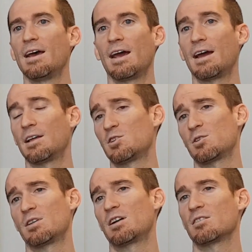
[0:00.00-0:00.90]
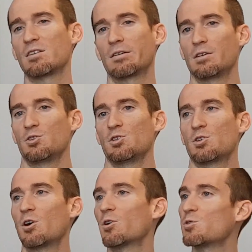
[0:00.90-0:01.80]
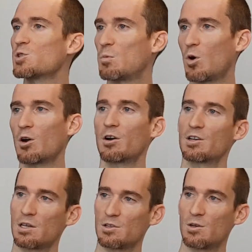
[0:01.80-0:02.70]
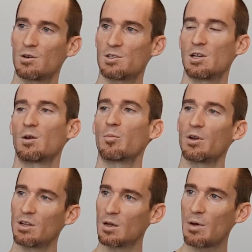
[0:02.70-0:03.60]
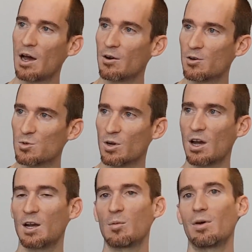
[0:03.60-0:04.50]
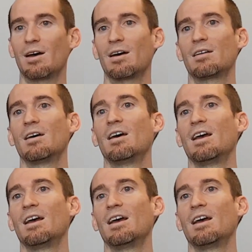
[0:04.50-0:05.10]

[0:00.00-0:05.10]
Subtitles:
And so then I was like, let's just gargle some water, because I was noticing her breathing patterns were kind of bad.